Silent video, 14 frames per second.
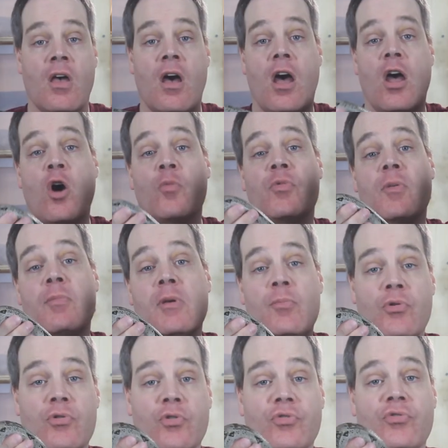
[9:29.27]
I hope to be
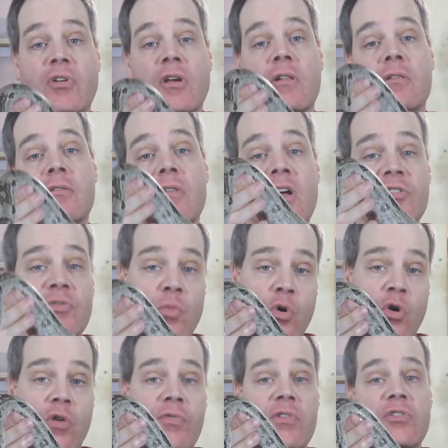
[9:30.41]
producing lots
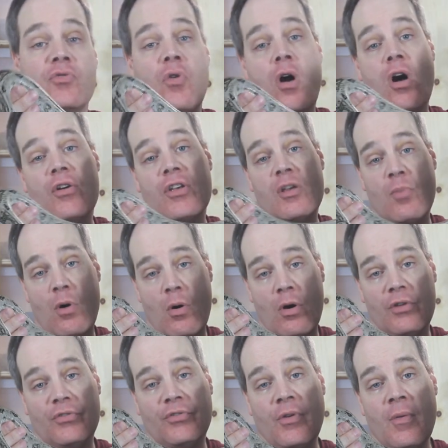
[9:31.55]
more of these crawl key
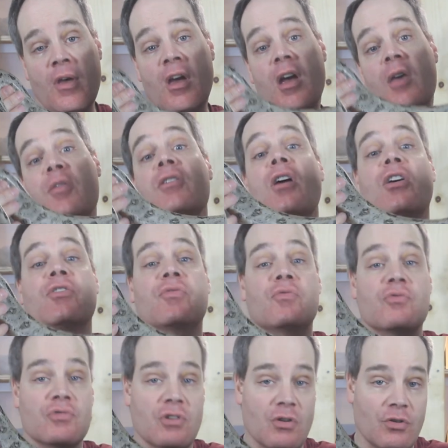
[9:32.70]
boas in the next few
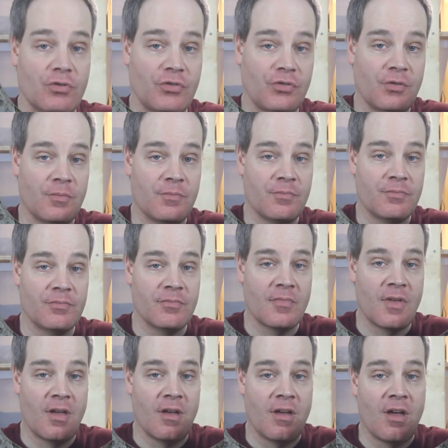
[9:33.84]
years.
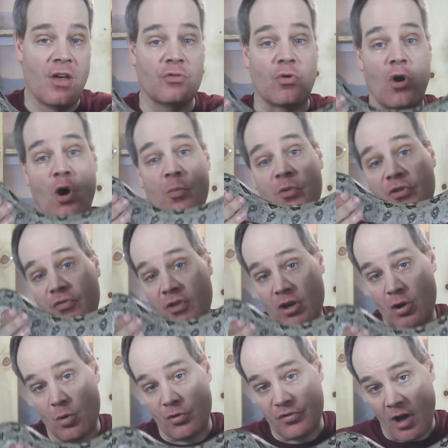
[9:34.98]
So I hope this
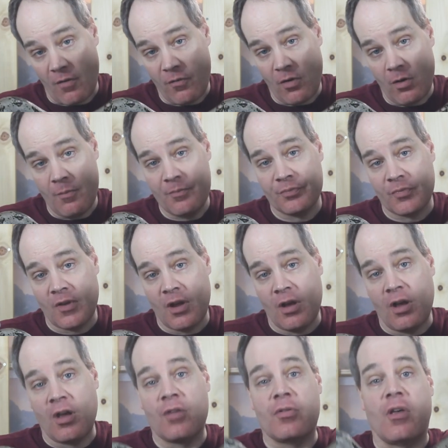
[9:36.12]
video was helpful.
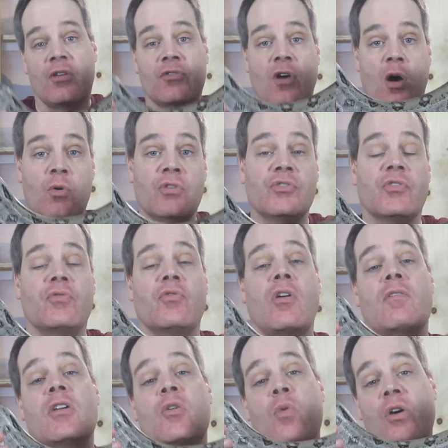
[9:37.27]
As always, if you have
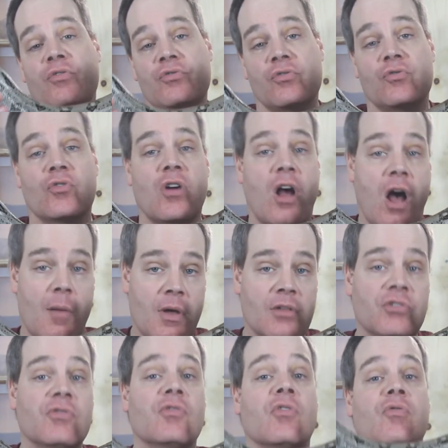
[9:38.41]
any questions or
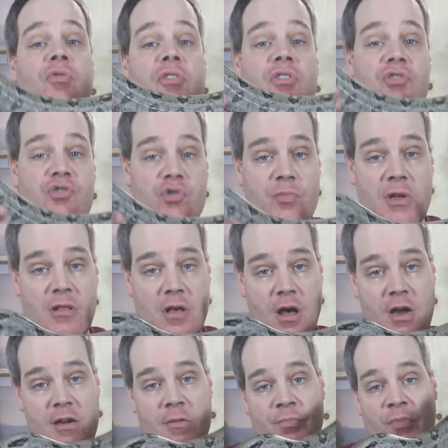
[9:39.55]
comments, feel free to shoot me a
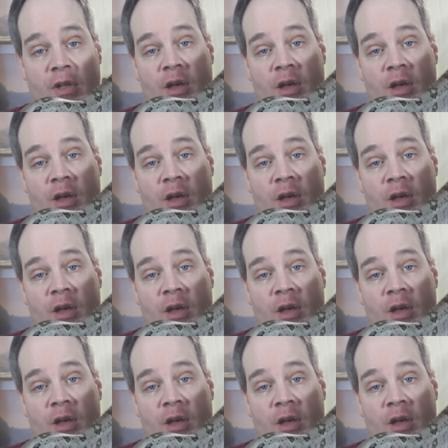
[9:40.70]
line.